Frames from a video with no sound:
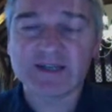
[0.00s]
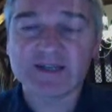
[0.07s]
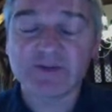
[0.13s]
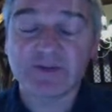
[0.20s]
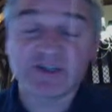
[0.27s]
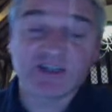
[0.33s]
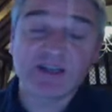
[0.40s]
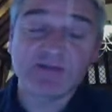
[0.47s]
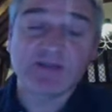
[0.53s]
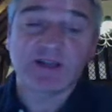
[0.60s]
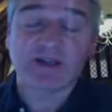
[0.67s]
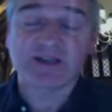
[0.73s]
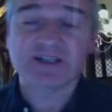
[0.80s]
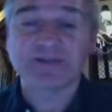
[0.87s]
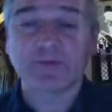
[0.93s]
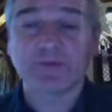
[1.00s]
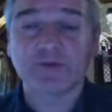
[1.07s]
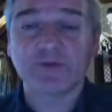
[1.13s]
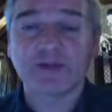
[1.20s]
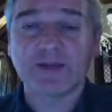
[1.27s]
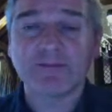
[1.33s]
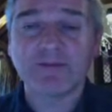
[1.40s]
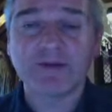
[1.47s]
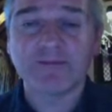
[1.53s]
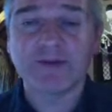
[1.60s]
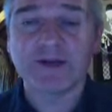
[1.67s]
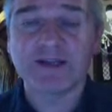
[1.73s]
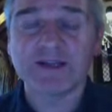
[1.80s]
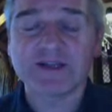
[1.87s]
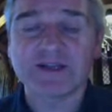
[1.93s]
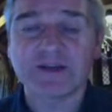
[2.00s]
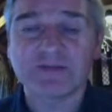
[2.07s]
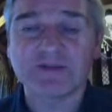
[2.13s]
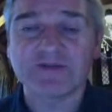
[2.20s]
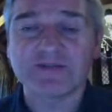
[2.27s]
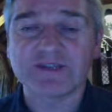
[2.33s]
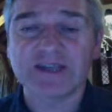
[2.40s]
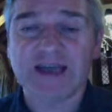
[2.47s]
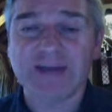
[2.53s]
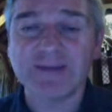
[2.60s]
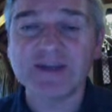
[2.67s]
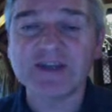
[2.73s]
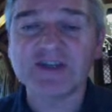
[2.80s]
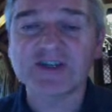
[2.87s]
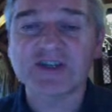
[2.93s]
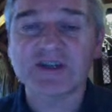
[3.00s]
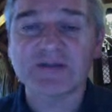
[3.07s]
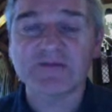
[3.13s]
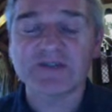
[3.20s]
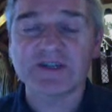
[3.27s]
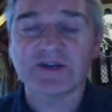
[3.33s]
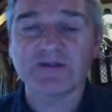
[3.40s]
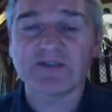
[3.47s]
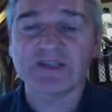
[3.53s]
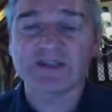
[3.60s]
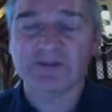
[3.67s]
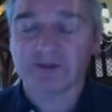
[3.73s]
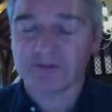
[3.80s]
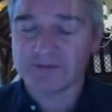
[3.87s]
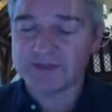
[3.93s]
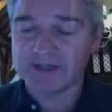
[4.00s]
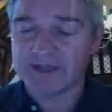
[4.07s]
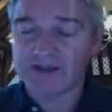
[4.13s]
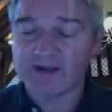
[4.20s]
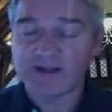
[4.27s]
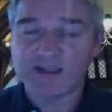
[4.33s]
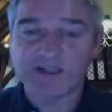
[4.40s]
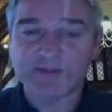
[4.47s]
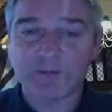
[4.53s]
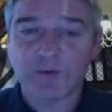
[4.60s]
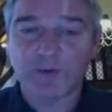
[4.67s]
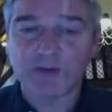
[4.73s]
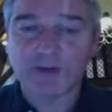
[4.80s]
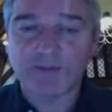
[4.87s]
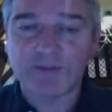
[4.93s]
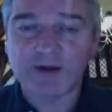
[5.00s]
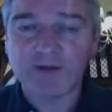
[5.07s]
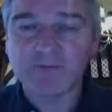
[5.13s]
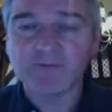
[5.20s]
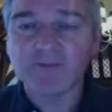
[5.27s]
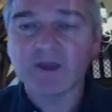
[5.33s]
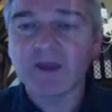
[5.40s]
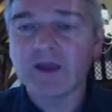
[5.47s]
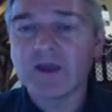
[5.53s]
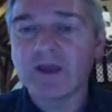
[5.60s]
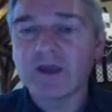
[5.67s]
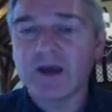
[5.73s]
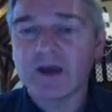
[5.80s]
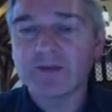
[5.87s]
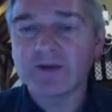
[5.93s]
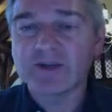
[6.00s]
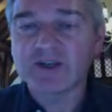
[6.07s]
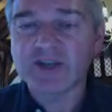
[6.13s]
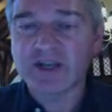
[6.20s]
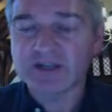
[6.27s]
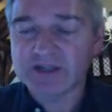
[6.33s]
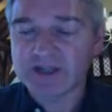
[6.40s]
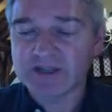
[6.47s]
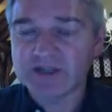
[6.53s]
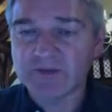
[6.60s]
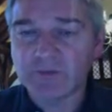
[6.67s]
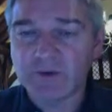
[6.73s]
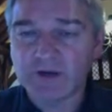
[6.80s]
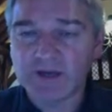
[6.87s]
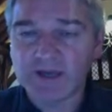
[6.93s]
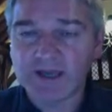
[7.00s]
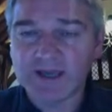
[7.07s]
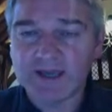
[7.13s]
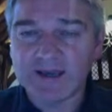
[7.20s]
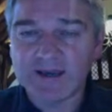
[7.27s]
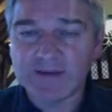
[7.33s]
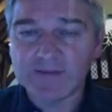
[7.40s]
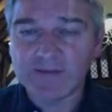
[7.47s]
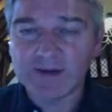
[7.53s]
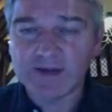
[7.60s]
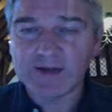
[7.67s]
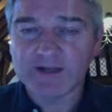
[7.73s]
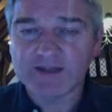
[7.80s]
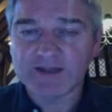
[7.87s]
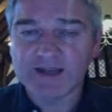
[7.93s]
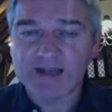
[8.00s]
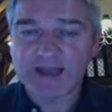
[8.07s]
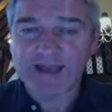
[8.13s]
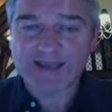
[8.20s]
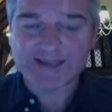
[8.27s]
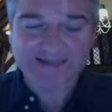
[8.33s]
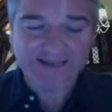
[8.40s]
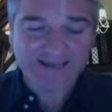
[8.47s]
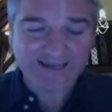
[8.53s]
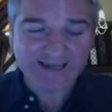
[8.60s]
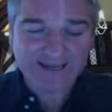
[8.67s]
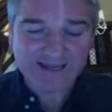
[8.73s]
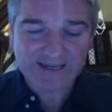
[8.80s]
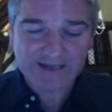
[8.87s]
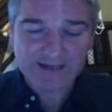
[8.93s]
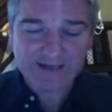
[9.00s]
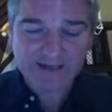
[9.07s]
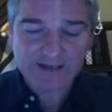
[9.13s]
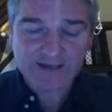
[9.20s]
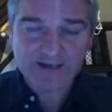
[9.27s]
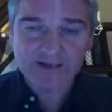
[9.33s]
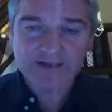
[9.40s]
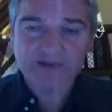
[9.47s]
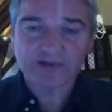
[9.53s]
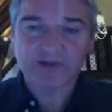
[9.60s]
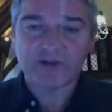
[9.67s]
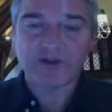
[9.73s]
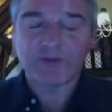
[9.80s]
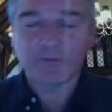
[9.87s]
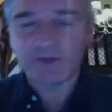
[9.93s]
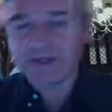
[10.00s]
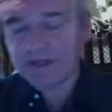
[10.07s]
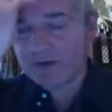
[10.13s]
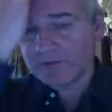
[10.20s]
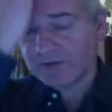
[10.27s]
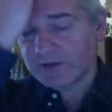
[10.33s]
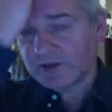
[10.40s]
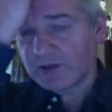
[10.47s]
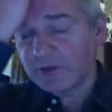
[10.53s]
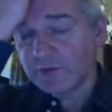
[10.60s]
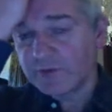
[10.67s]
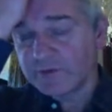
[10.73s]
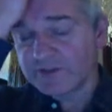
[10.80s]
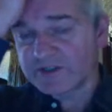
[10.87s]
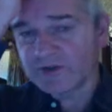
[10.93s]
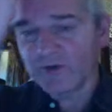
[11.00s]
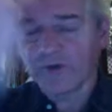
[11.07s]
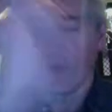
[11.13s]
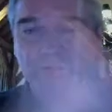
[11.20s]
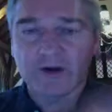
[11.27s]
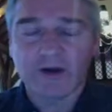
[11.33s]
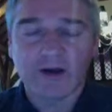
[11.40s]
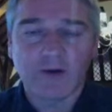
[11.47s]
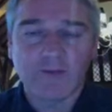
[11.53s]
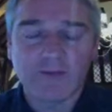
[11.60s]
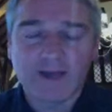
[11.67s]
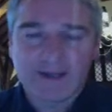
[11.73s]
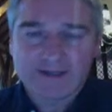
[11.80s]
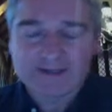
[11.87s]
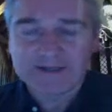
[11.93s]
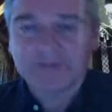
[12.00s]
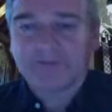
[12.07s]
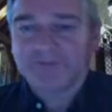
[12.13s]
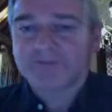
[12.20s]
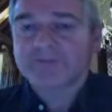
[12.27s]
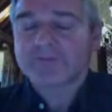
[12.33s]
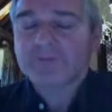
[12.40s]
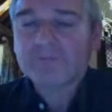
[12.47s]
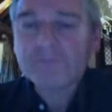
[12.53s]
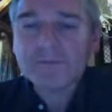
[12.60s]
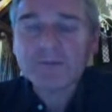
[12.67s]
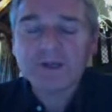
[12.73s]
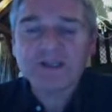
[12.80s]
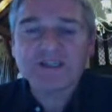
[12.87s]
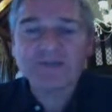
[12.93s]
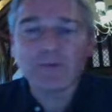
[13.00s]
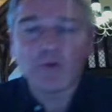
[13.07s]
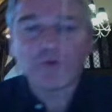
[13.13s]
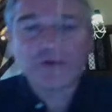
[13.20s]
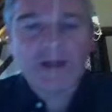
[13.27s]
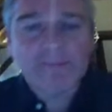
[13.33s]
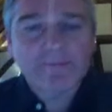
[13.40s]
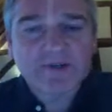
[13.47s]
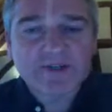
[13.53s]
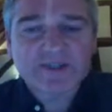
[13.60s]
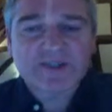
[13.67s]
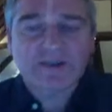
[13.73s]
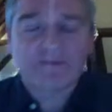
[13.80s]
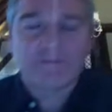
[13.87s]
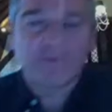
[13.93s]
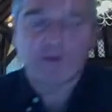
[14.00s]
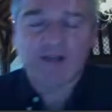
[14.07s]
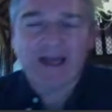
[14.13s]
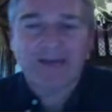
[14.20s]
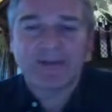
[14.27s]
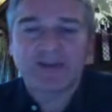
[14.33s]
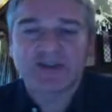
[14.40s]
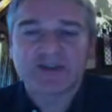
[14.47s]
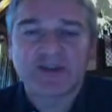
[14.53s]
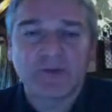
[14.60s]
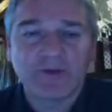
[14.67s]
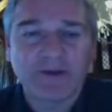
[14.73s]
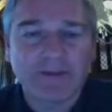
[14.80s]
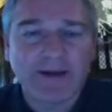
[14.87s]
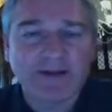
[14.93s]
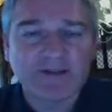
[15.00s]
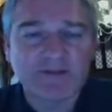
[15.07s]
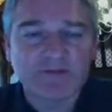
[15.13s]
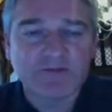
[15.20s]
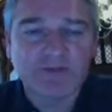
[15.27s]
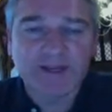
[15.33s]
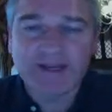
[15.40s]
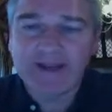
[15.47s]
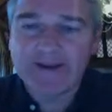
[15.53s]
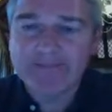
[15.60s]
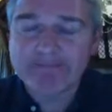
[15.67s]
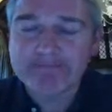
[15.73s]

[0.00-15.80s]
which seems like a small number, but in terms of damage results, it's not a particularly small number. I'm going to change that to 1E-18 so that we don't lose or omit small numbers for damage that we're about to read in.